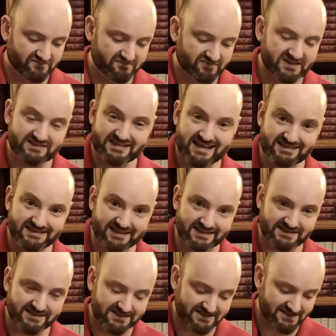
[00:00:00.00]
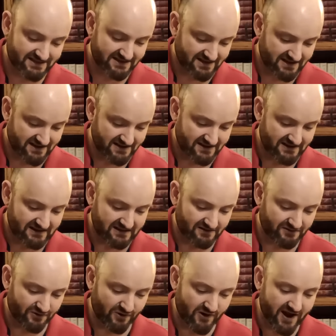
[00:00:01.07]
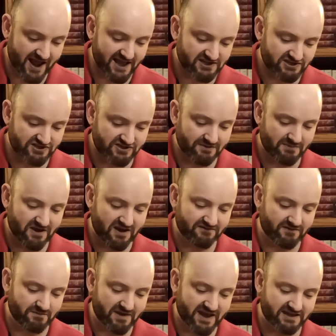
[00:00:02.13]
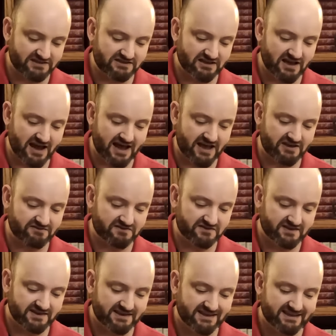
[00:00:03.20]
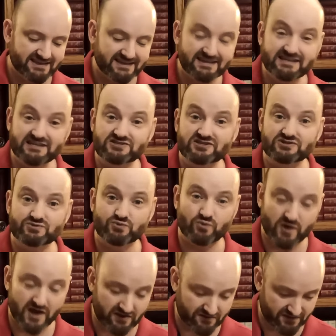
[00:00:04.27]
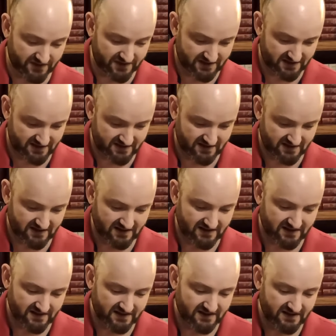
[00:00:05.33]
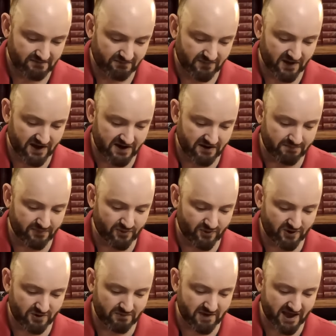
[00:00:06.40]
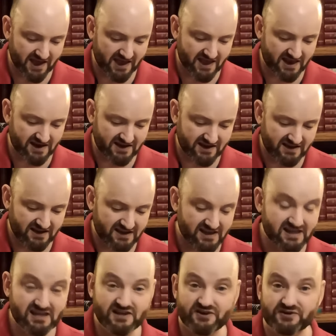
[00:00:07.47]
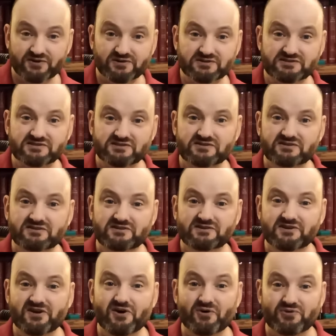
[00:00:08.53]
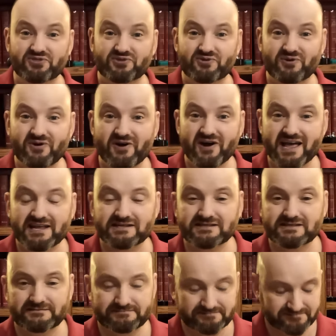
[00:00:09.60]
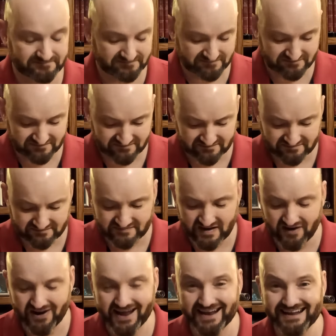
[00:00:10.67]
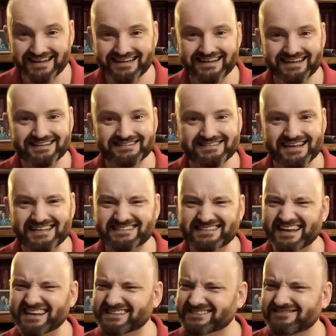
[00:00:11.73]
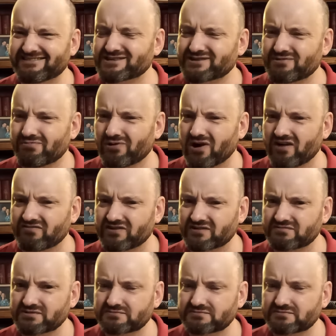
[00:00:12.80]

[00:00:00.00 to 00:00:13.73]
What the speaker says: It says this: the ransom of a man's life is his wealth, but a poor man hears no threat. All right, it's an interesting proverb.